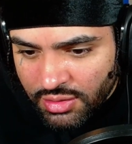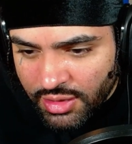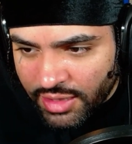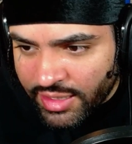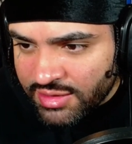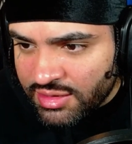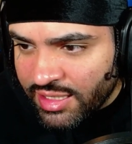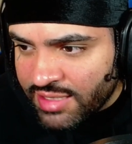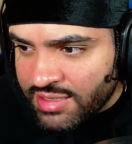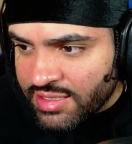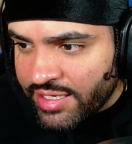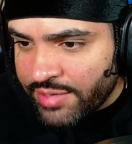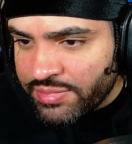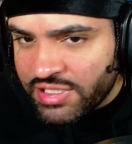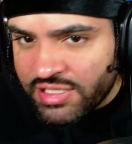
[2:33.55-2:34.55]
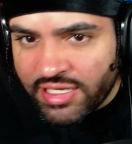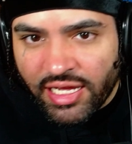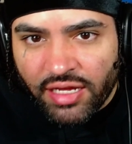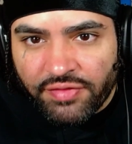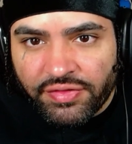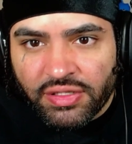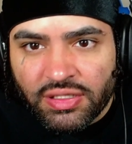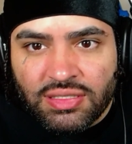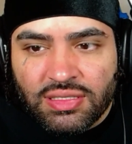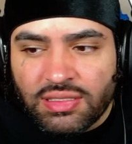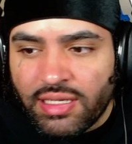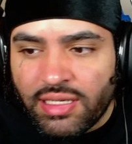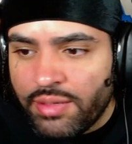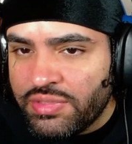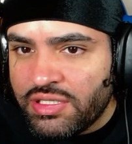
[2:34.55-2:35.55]
I guess that's Kemsav and this is
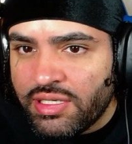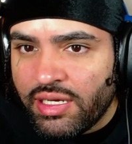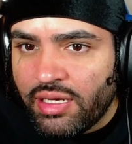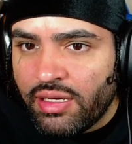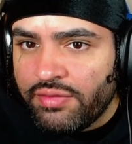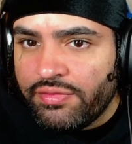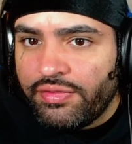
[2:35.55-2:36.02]
Msav.